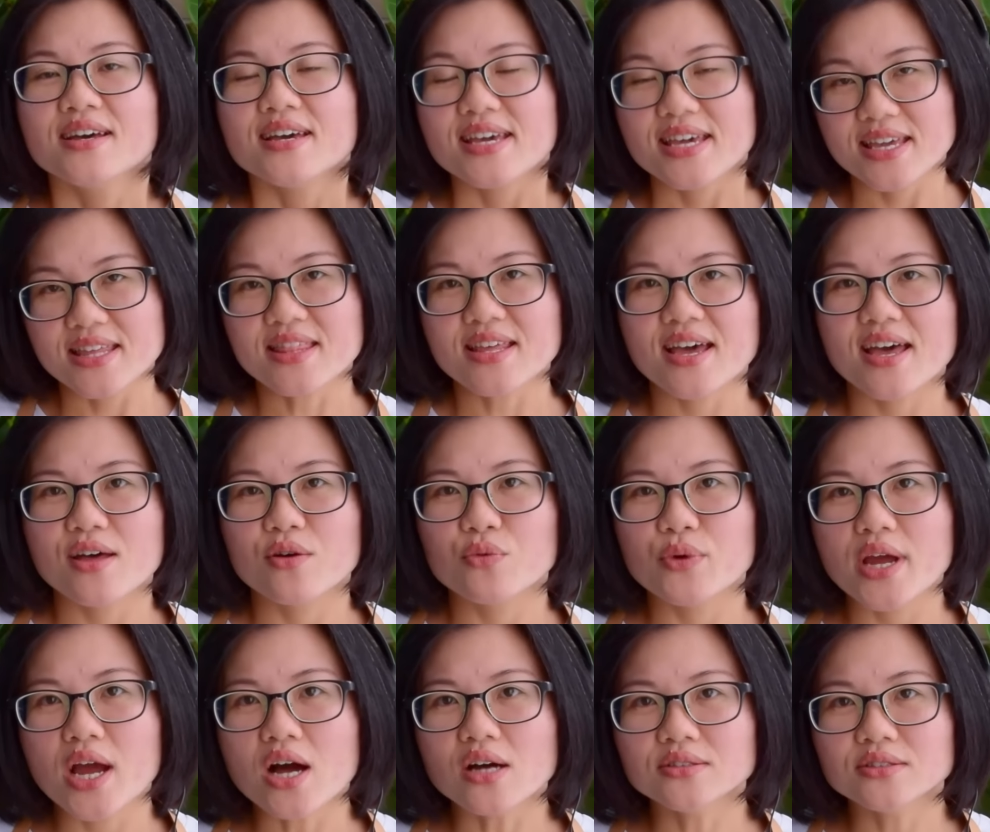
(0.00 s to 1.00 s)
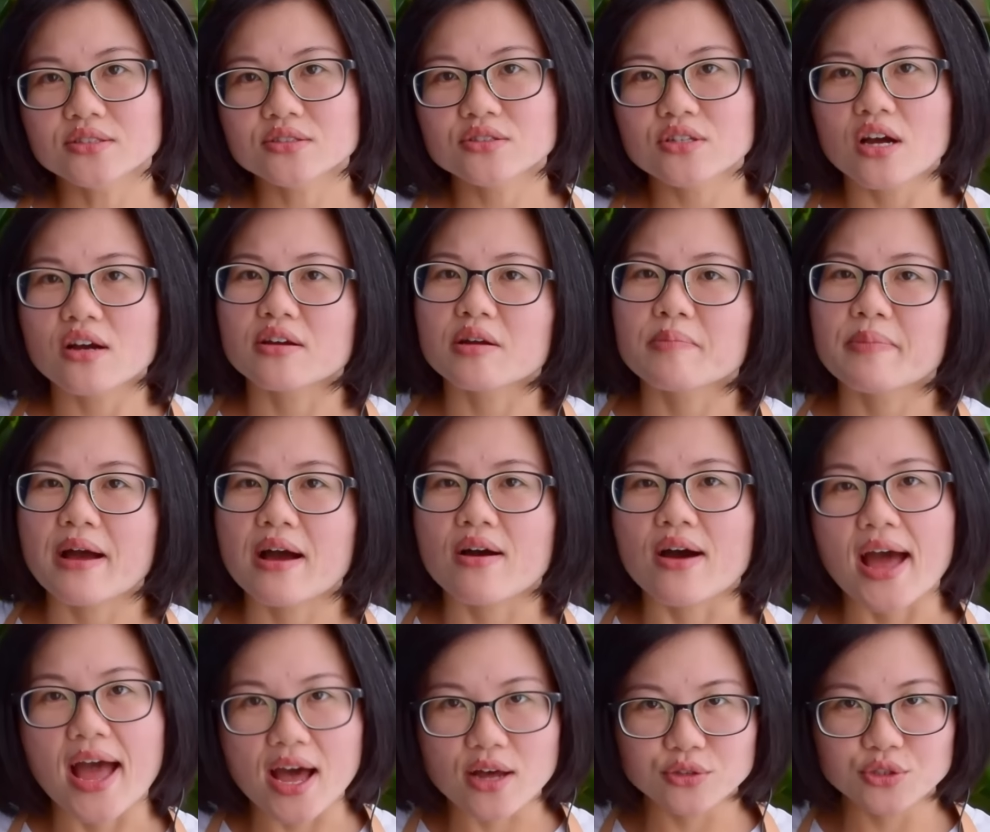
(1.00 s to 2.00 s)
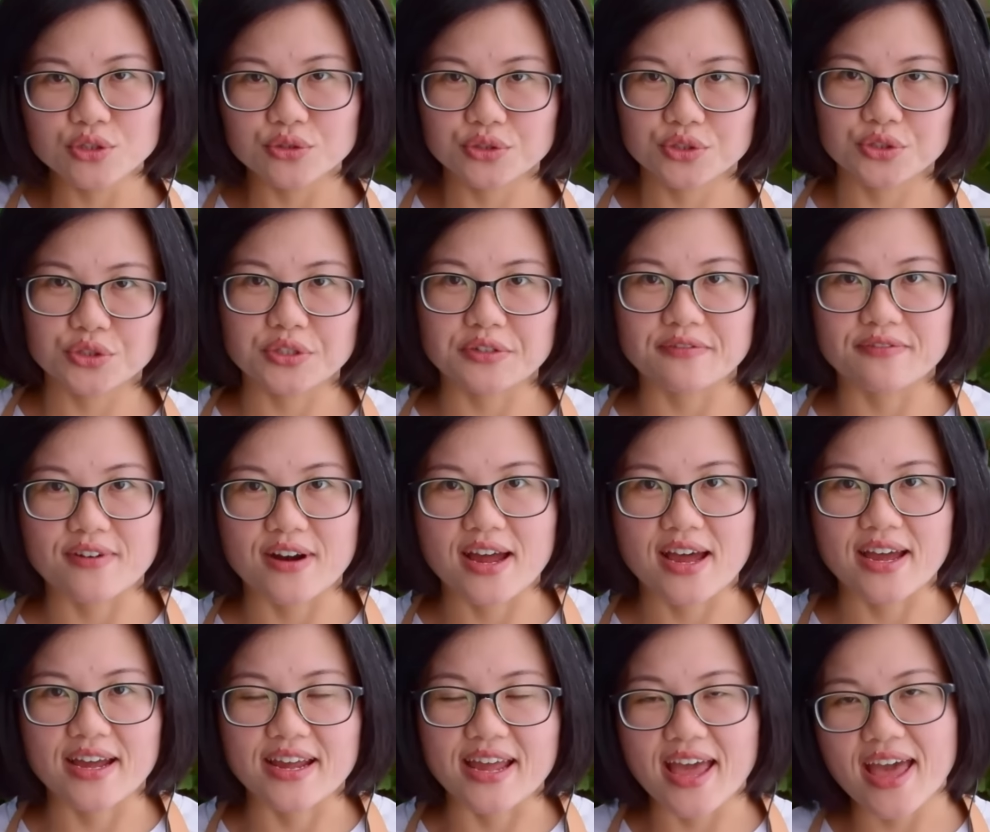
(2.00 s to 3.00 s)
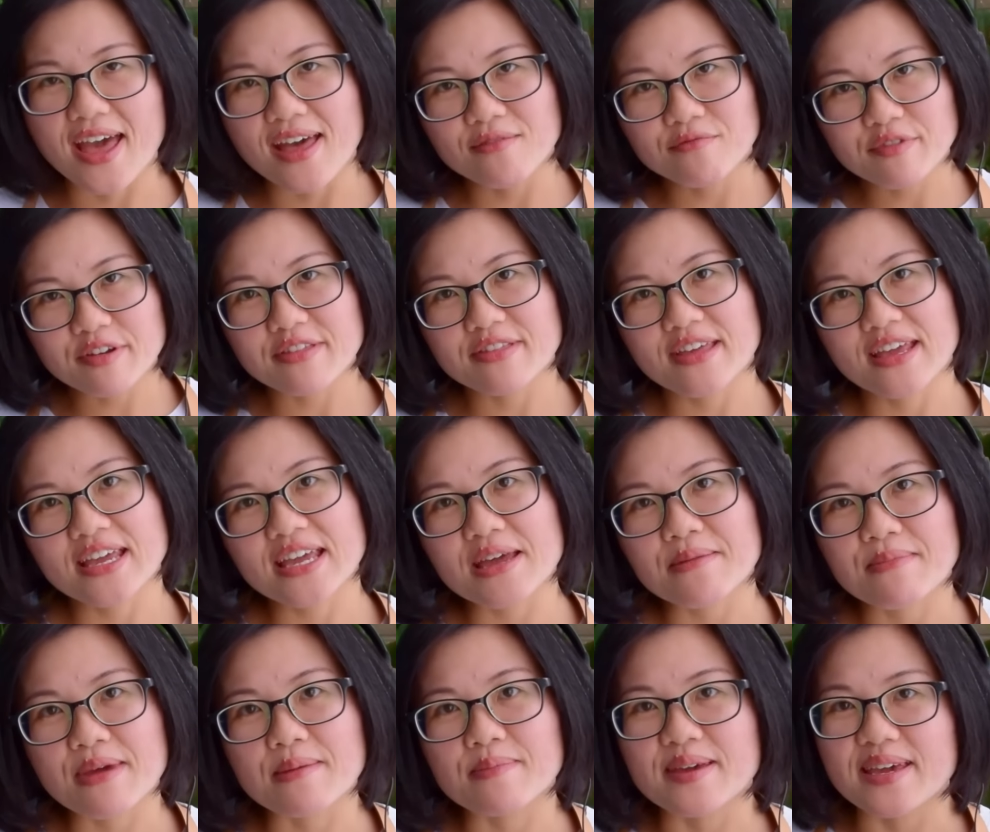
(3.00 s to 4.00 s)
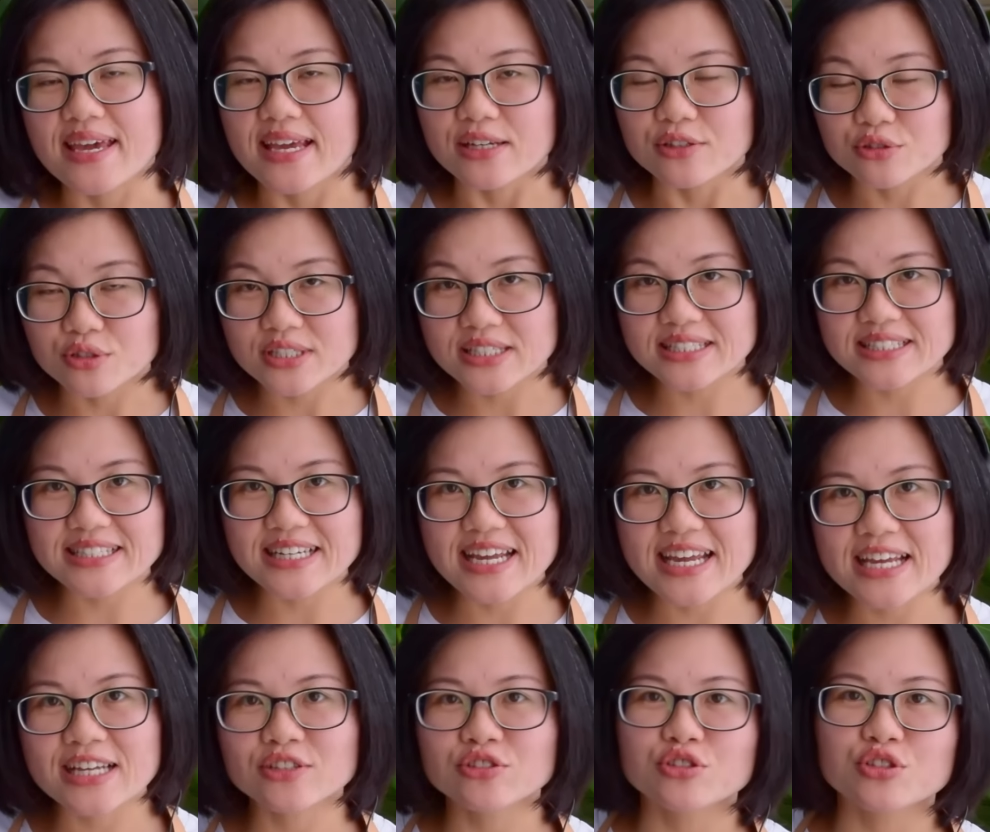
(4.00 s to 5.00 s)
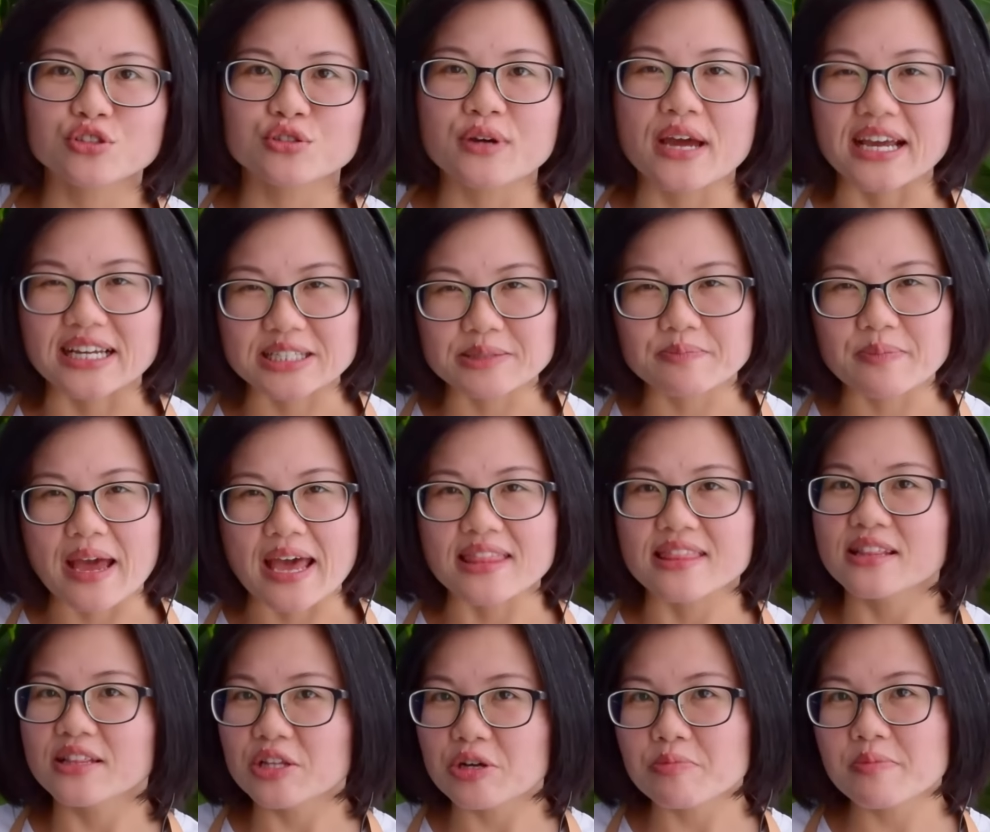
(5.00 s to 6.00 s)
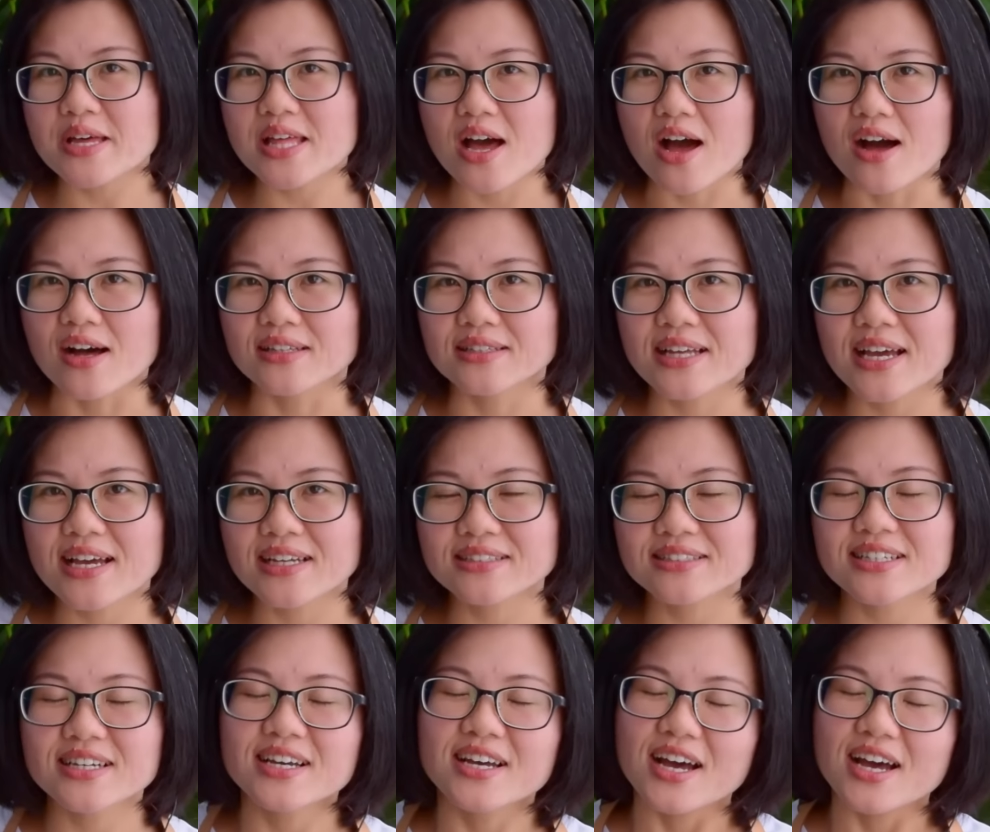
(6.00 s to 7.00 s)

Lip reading: In it, we also talk about how to stir fry, and we think it may be interesting to expand a little bit on that,